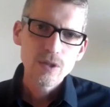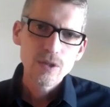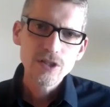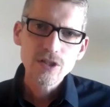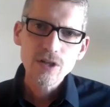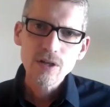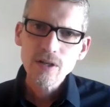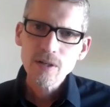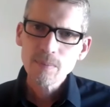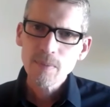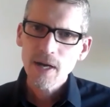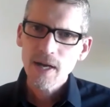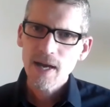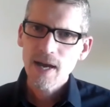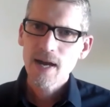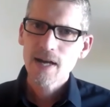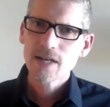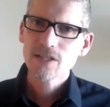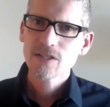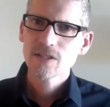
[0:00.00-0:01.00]
We started by
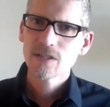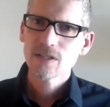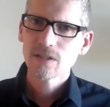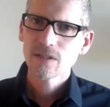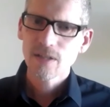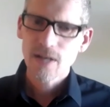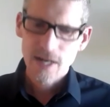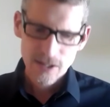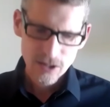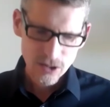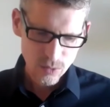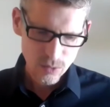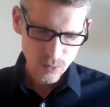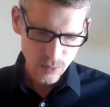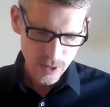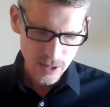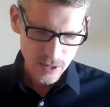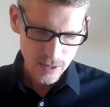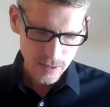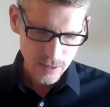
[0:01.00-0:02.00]
asking last
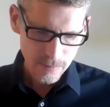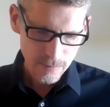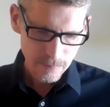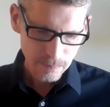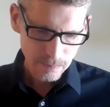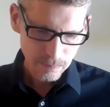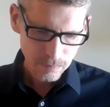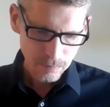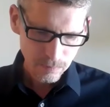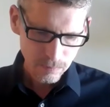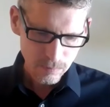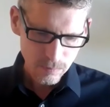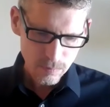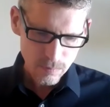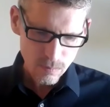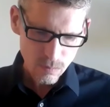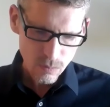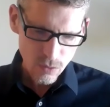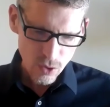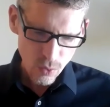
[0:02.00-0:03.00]
week,
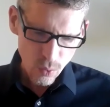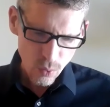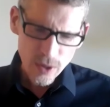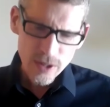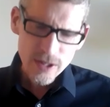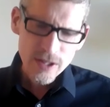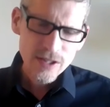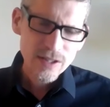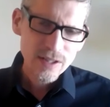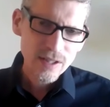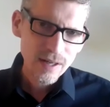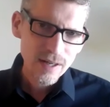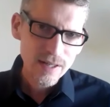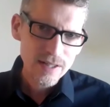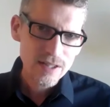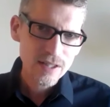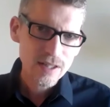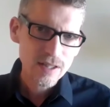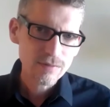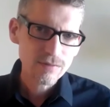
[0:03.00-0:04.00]
what is
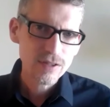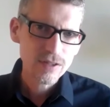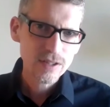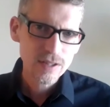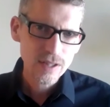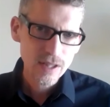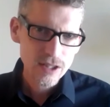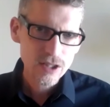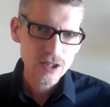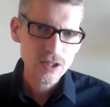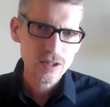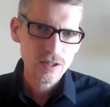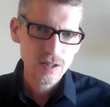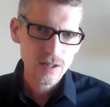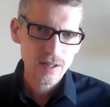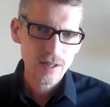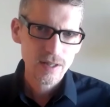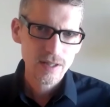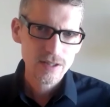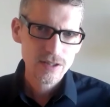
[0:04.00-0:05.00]
God's invitation
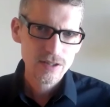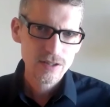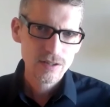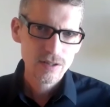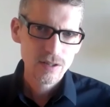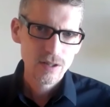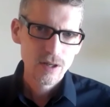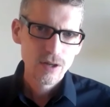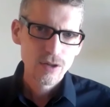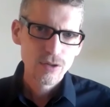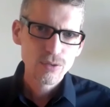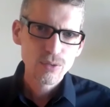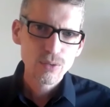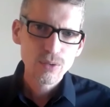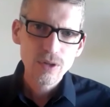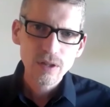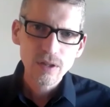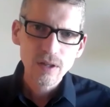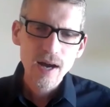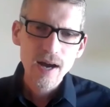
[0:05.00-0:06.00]
to us
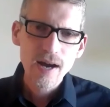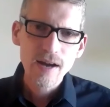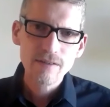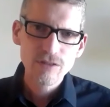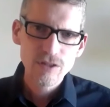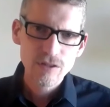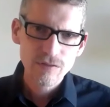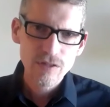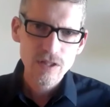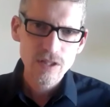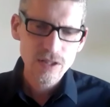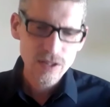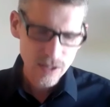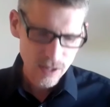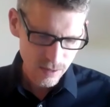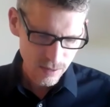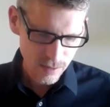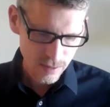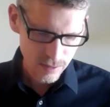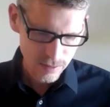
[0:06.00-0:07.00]
through the lives of these
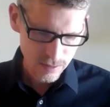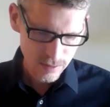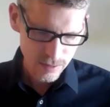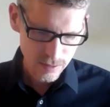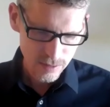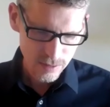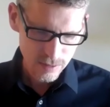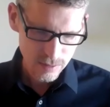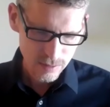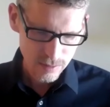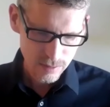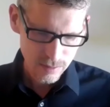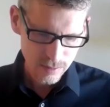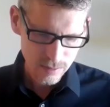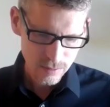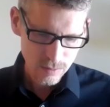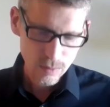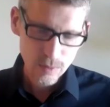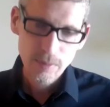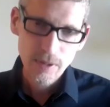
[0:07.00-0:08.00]
characters?
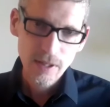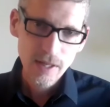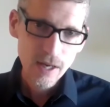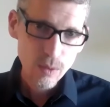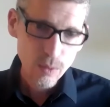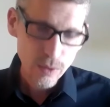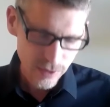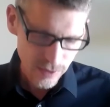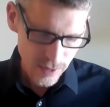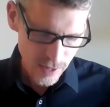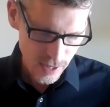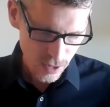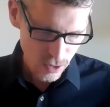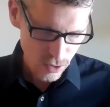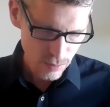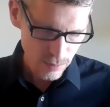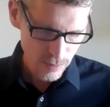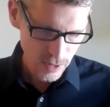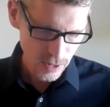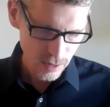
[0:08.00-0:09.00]
We began with
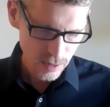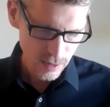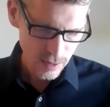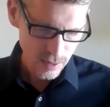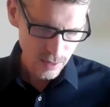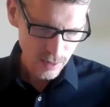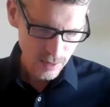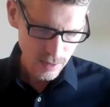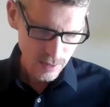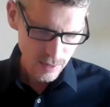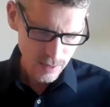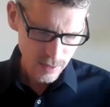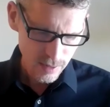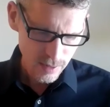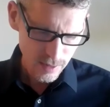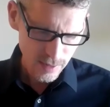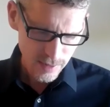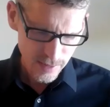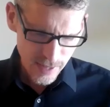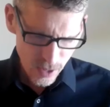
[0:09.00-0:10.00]
Naomi,
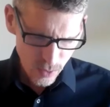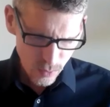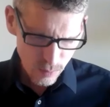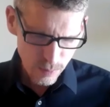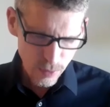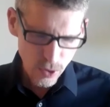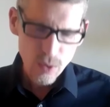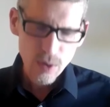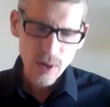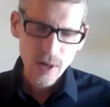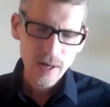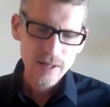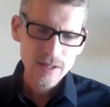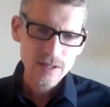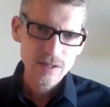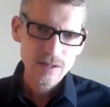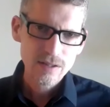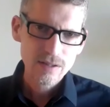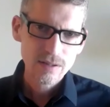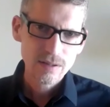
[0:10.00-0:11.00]
and now
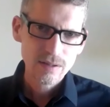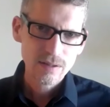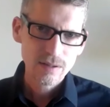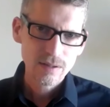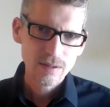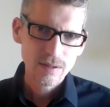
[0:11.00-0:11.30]
Boaz.